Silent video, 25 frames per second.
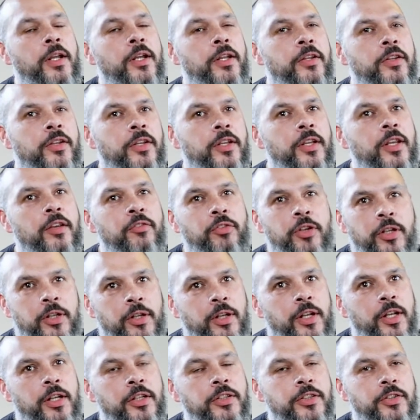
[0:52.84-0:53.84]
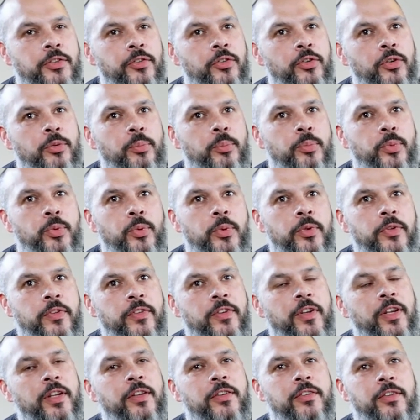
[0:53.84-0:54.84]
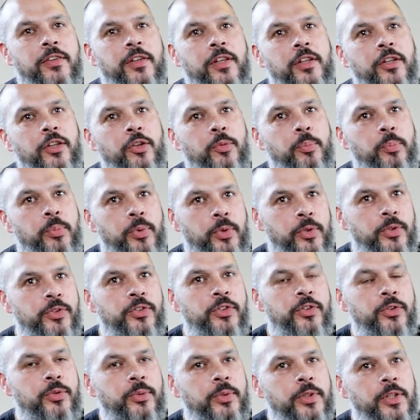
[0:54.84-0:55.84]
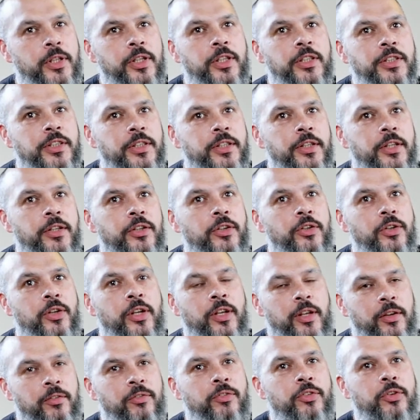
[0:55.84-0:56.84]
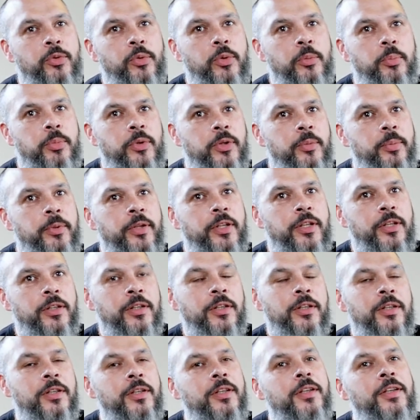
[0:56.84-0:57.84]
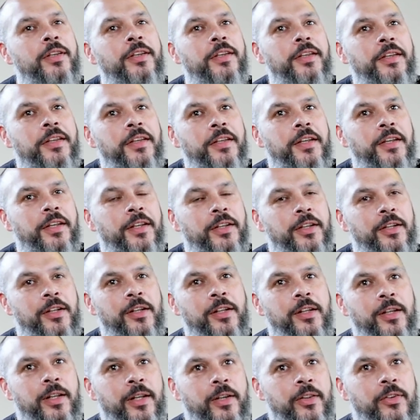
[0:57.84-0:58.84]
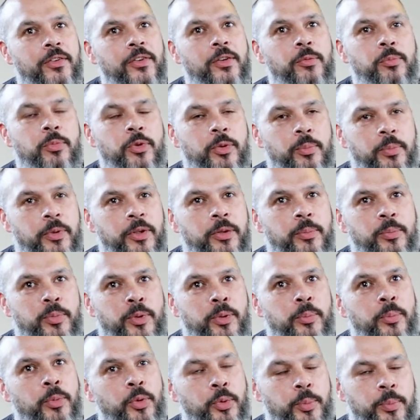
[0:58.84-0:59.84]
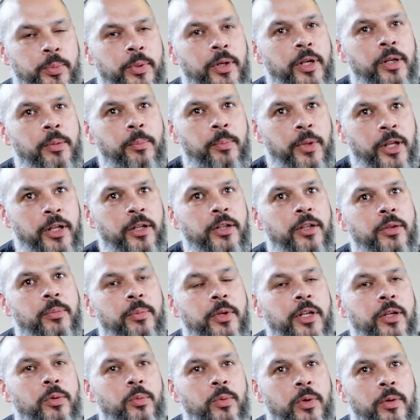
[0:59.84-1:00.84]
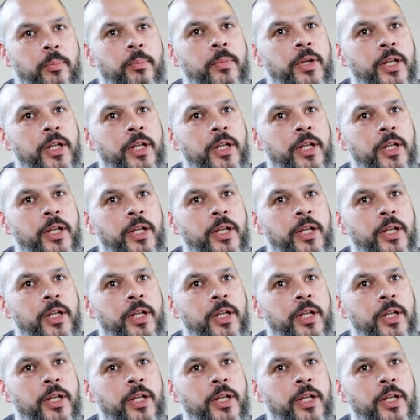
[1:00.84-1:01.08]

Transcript: I think having an agent on board takes out the personal connection that you have to a property. Uh, it allows them to be a bit more pragmatic about what